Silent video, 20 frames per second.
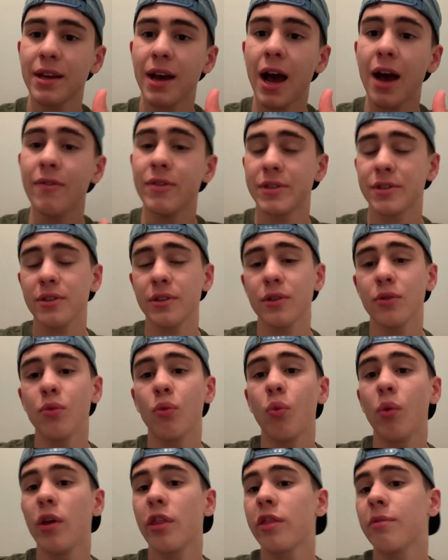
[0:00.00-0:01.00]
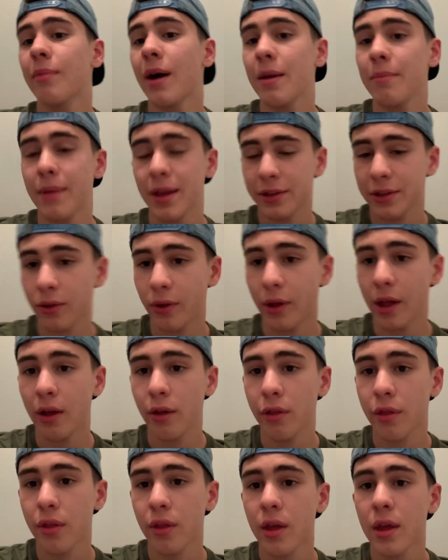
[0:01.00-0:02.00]
obviously, with my mental
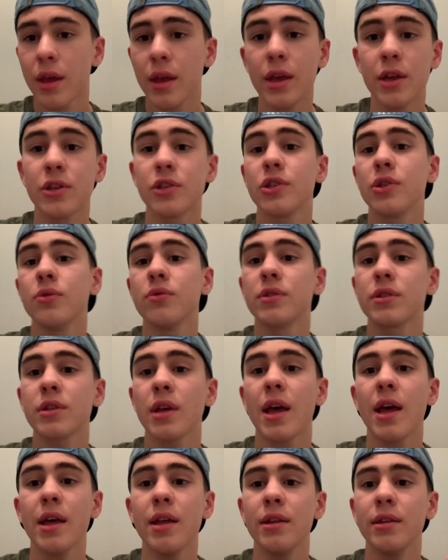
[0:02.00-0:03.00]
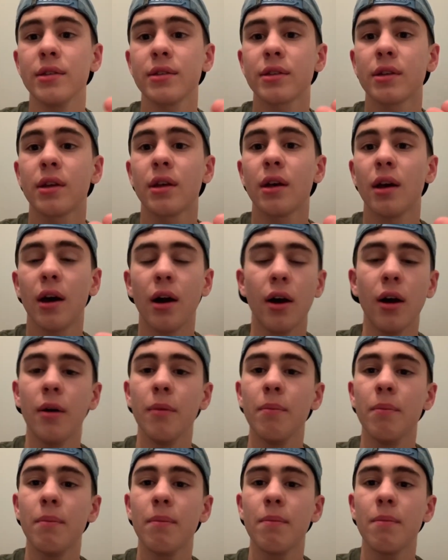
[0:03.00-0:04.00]
health issues and
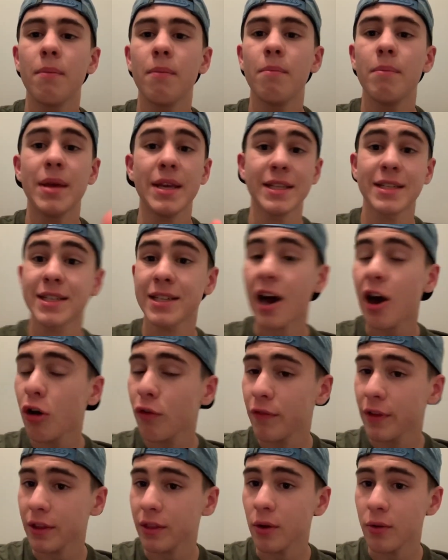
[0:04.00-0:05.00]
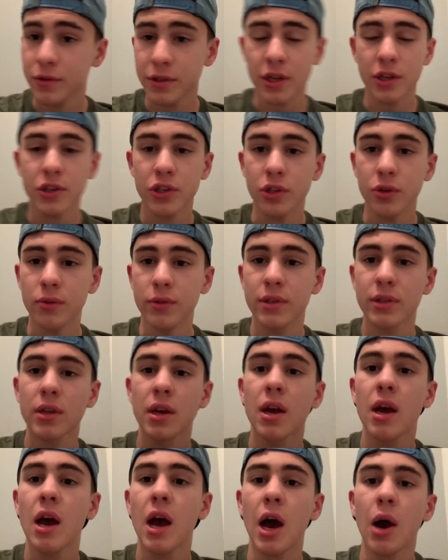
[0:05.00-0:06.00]
me solving those issues.
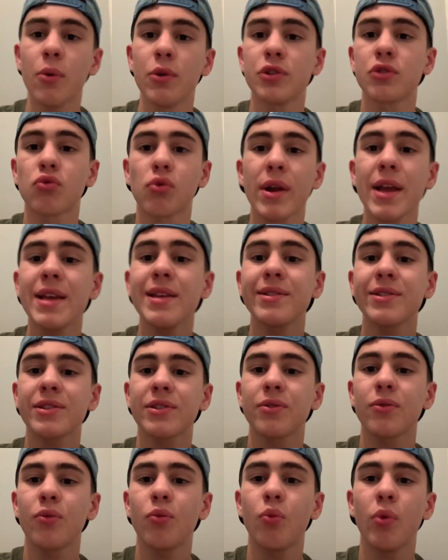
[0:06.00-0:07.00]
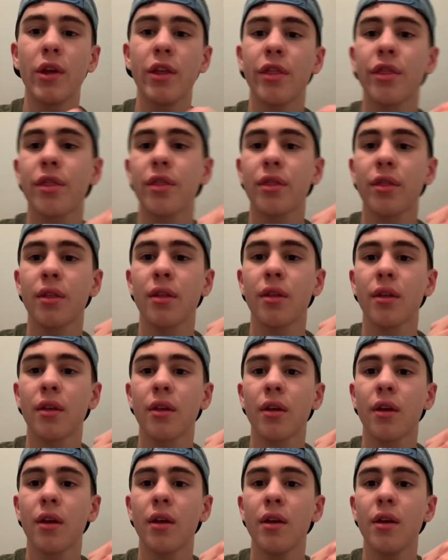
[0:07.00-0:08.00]
I was raised with
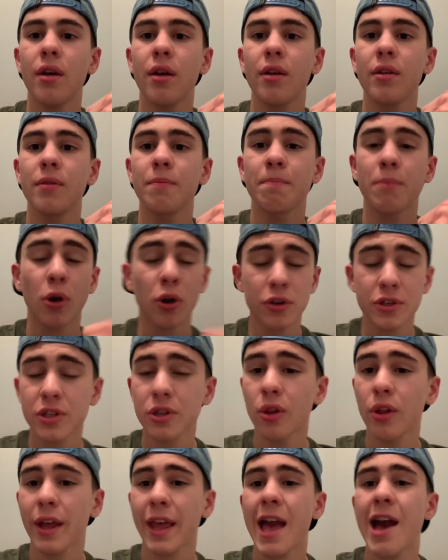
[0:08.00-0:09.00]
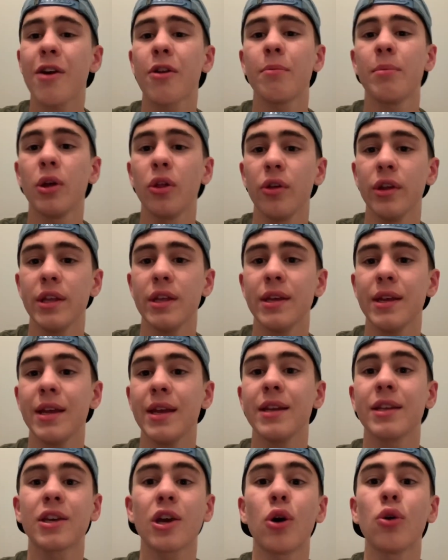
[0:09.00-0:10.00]
personal accountability
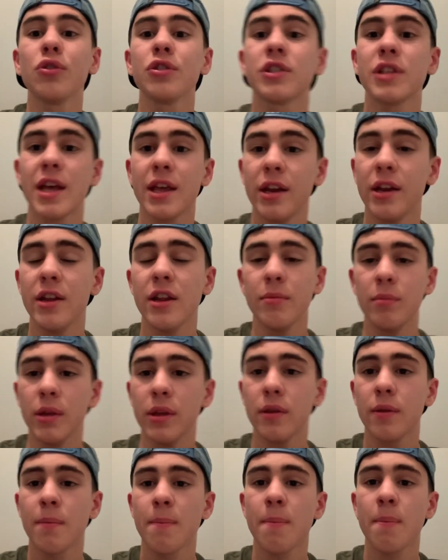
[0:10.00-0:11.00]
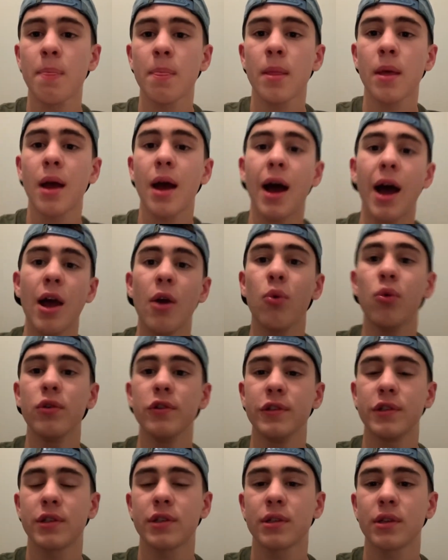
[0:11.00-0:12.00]
inculcated in me. I
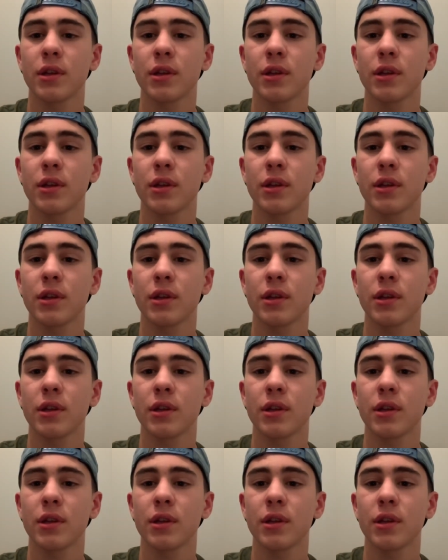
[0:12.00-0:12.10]
was